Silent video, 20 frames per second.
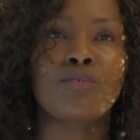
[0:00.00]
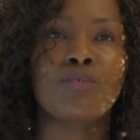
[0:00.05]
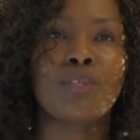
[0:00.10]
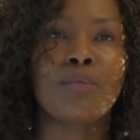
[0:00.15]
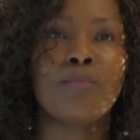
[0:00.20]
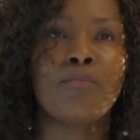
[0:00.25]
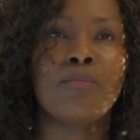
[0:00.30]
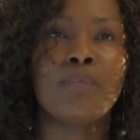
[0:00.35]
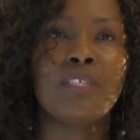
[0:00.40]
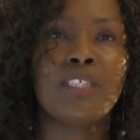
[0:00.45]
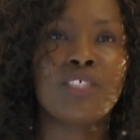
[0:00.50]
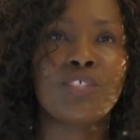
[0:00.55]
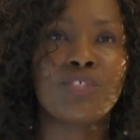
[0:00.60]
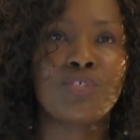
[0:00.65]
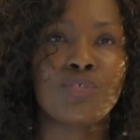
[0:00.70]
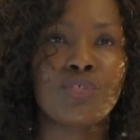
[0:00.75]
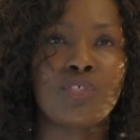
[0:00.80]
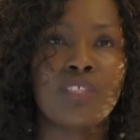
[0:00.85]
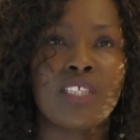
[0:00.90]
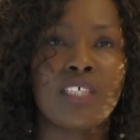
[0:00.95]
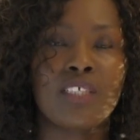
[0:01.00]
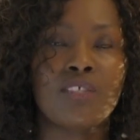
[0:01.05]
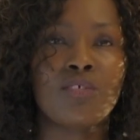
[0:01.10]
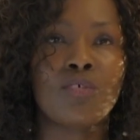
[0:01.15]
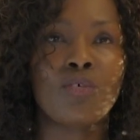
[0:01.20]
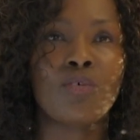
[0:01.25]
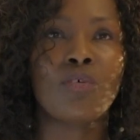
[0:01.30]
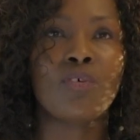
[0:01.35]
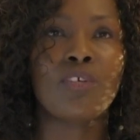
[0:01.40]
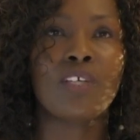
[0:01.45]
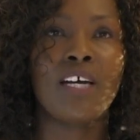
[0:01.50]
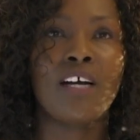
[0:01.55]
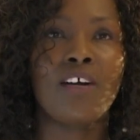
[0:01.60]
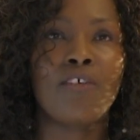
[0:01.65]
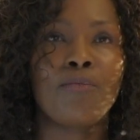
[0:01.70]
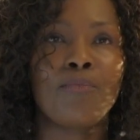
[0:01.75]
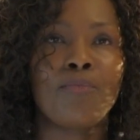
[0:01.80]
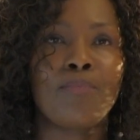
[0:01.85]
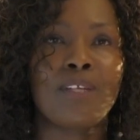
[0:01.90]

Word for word: to the ministry that God has